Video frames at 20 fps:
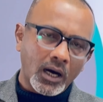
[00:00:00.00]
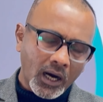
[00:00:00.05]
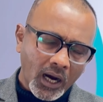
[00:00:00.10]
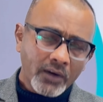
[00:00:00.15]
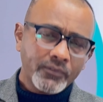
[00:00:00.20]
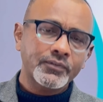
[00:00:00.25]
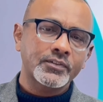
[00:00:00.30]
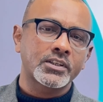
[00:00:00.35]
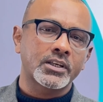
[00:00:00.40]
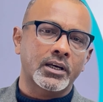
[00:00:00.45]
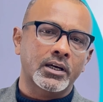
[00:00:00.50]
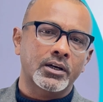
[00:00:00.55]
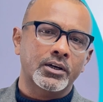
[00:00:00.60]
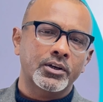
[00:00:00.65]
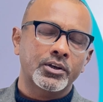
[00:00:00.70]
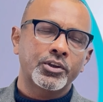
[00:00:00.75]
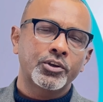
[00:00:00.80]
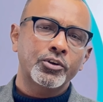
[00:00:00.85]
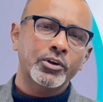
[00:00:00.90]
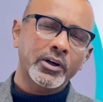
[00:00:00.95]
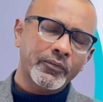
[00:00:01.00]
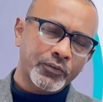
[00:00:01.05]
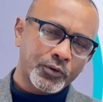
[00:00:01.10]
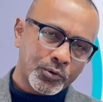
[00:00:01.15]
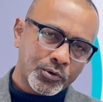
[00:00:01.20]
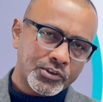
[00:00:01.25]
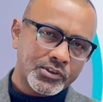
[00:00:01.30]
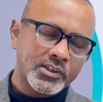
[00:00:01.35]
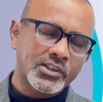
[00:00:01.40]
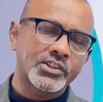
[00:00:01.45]
After you have
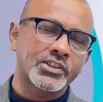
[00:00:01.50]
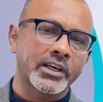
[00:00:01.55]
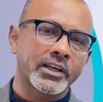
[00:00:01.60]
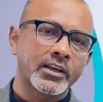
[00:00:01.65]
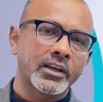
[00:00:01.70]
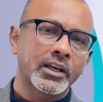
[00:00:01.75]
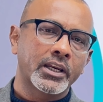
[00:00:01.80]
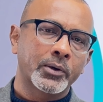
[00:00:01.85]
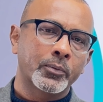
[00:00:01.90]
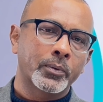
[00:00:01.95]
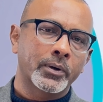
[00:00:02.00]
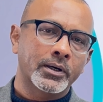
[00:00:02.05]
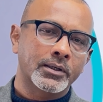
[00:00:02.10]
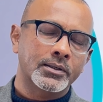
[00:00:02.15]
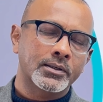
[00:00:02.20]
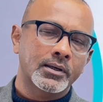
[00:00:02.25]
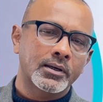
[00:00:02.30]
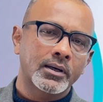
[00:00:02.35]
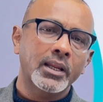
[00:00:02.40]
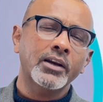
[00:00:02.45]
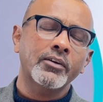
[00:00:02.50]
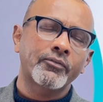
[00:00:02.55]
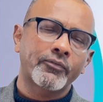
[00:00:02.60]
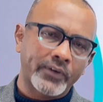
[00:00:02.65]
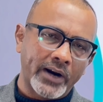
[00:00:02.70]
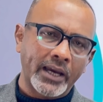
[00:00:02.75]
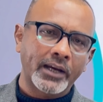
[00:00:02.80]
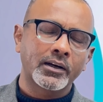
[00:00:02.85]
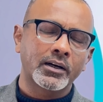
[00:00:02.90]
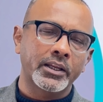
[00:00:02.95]
used the signaling word, like
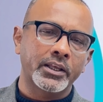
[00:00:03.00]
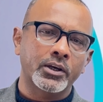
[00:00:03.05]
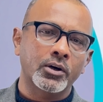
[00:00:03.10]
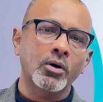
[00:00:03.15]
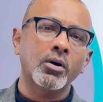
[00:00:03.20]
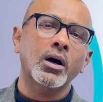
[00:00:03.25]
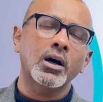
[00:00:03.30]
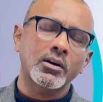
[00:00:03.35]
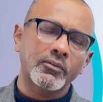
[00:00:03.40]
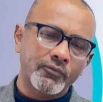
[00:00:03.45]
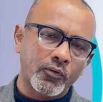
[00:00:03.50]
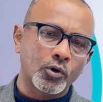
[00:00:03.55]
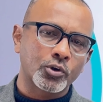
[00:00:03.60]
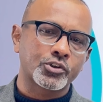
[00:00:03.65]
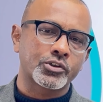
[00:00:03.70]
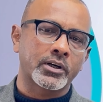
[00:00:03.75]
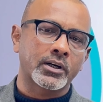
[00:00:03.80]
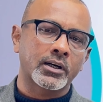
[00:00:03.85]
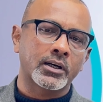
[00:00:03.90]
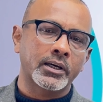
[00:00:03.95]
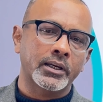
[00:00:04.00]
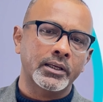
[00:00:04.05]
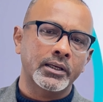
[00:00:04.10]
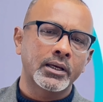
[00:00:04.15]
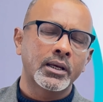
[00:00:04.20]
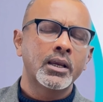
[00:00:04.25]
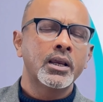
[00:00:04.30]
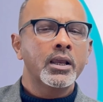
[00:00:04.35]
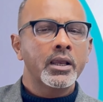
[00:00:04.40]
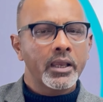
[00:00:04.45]
frankly or unfortunately,
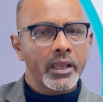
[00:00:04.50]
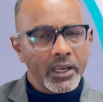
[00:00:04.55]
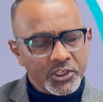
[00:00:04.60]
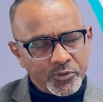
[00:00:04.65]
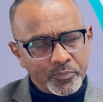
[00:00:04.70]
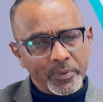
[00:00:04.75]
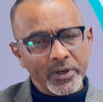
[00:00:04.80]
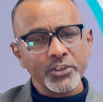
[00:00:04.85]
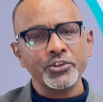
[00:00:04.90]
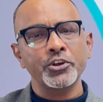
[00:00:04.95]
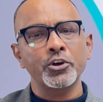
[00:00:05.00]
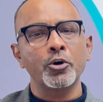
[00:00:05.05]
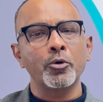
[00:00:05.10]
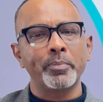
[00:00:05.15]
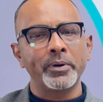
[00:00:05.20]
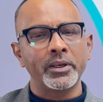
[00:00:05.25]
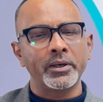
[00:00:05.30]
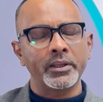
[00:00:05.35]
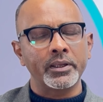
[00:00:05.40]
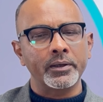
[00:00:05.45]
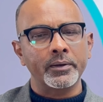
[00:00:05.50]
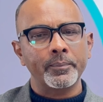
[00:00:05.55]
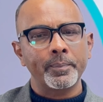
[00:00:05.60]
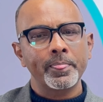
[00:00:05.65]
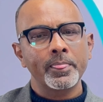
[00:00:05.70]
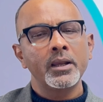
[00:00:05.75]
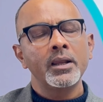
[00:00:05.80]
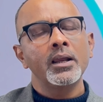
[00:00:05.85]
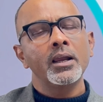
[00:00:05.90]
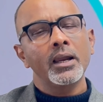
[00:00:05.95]
express your opinion
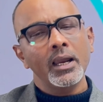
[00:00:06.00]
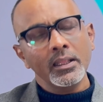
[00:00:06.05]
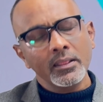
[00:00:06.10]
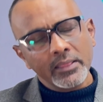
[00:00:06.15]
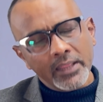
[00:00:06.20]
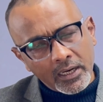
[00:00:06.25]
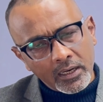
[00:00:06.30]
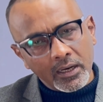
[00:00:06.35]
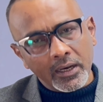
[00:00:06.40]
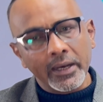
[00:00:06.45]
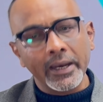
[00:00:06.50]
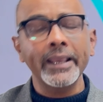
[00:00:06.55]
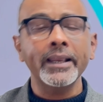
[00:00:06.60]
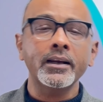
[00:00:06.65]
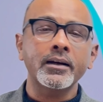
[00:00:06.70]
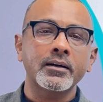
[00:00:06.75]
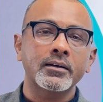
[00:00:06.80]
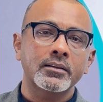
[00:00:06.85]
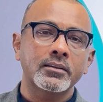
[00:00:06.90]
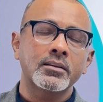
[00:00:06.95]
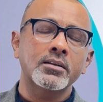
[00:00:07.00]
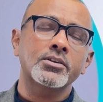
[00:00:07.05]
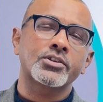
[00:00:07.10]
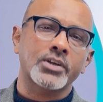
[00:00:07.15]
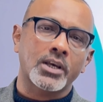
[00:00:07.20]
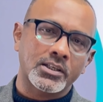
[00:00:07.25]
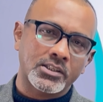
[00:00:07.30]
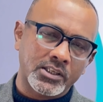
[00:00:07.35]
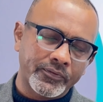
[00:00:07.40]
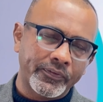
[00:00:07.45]
and then link the
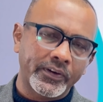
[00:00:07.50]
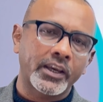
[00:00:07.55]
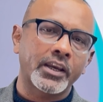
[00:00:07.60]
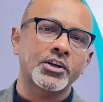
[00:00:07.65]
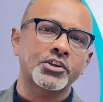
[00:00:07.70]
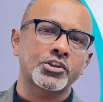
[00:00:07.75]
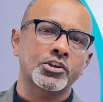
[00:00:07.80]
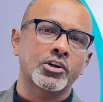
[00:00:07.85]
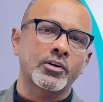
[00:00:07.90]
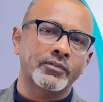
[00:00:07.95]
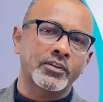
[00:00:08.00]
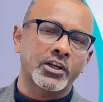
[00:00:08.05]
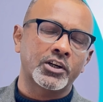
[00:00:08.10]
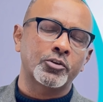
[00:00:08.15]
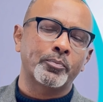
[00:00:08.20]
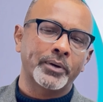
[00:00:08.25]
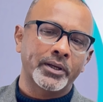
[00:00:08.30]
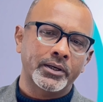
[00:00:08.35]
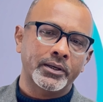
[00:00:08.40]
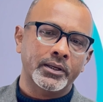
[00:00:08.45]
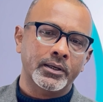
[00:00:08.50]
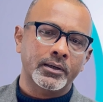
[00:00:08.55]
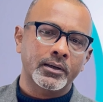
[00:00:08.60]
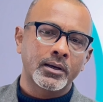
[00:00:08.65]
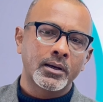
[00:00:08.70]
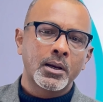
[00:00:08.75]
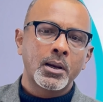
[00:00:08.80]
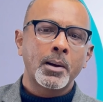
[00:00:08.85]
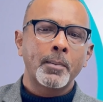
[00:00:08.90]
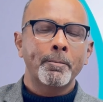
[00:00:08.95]
justification of that opinion
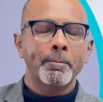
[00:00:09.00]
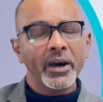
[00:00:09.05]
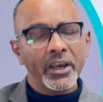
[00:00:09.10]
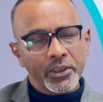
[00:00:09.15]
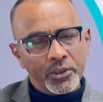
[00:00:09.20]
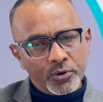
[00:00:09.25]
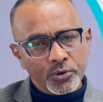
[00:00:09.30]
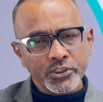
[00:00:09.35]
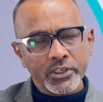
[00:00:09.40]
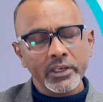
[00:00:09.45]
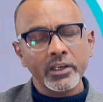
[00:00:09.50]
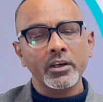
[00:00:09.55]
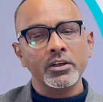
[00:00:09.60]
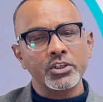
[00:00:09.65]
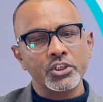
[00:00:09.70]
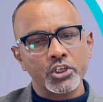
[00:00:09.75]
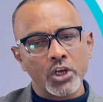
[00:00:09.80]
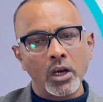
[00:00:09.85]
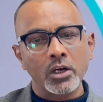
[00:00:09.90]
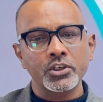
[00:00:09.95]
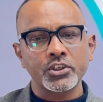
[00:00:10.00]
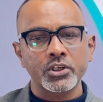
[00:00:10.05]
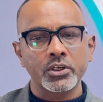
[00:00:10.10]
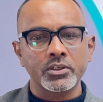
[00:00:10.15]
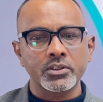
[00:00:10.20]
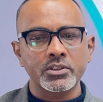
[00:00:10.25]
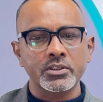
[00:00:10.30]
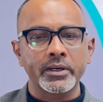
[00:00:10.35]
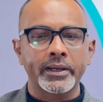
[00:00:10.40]
by using conjunctions